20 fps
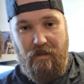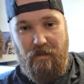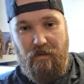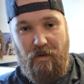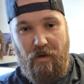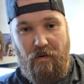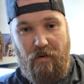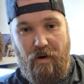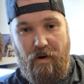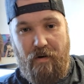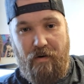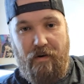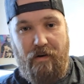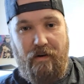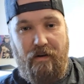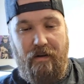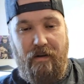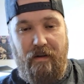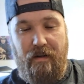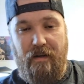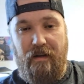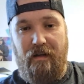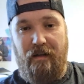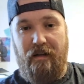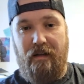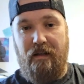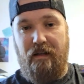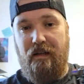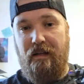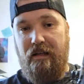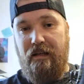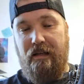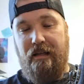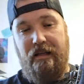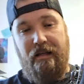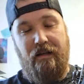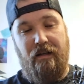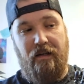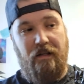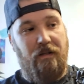Roadrunner.
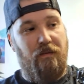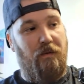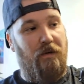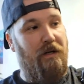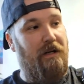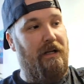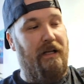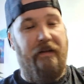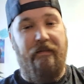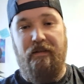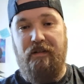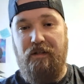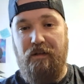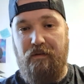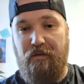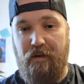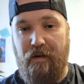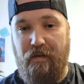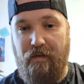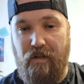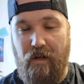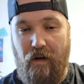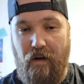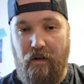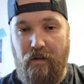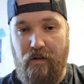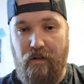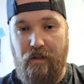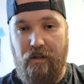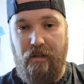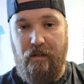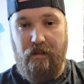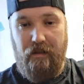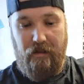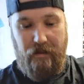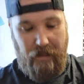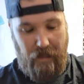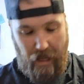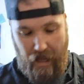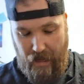He goes, "We're going to give it to you free of charge."
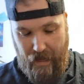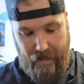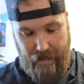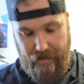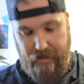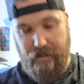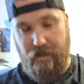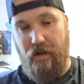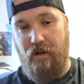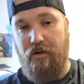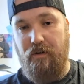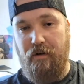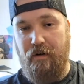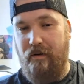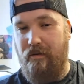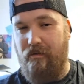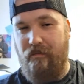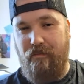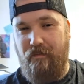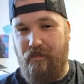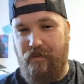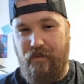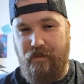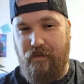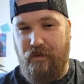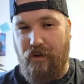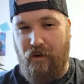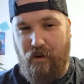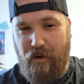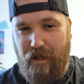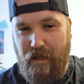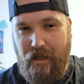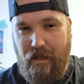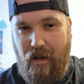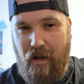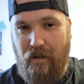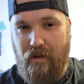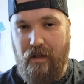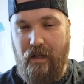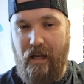It's a
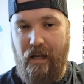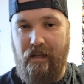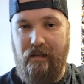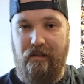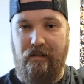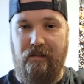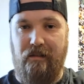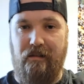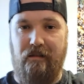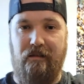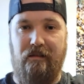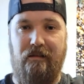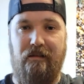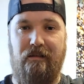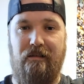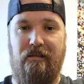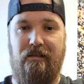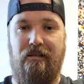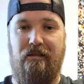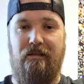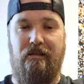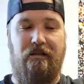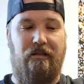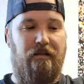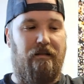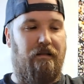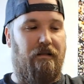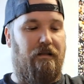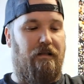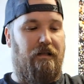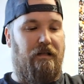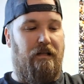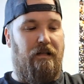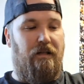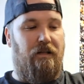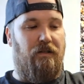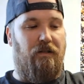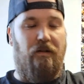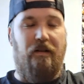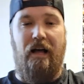$130 case.
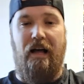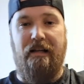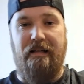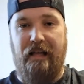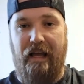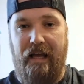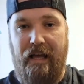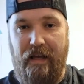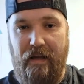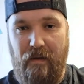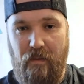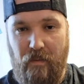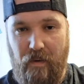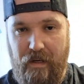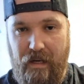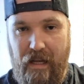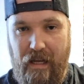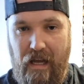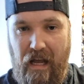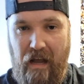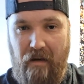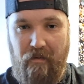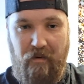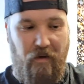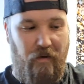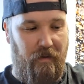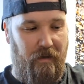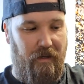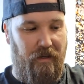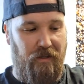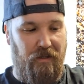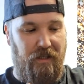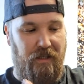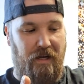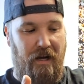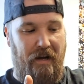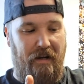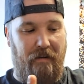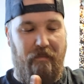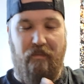So that day, when I got Ruby, she
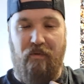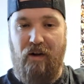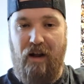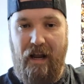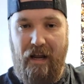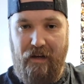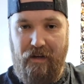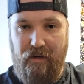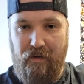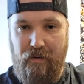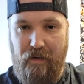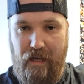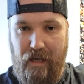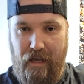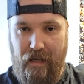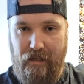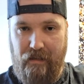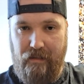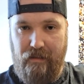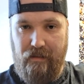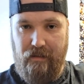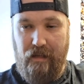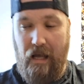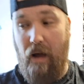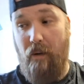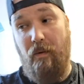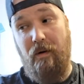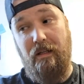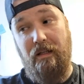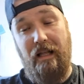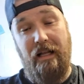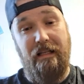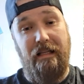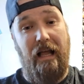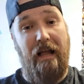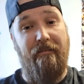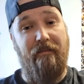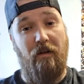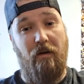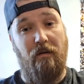got a brand new case. I would have liked to
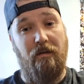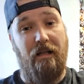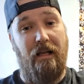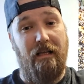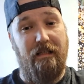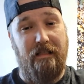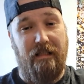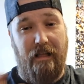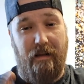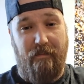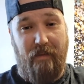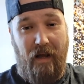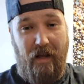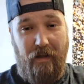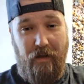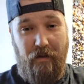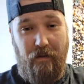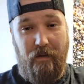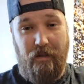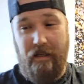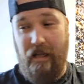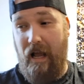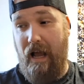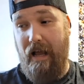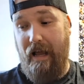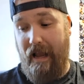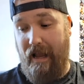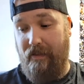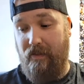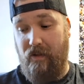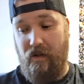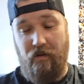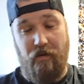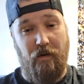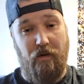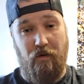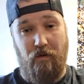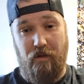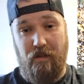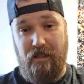have the old case because I bet you the guy had the
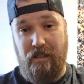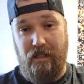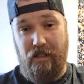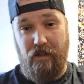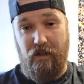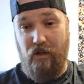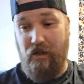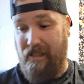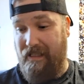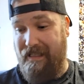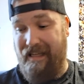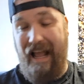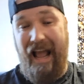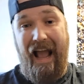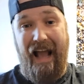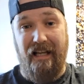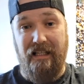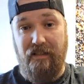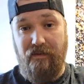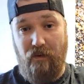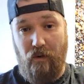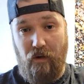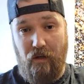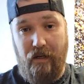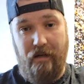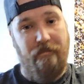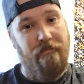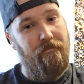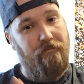original stickers and tags for it,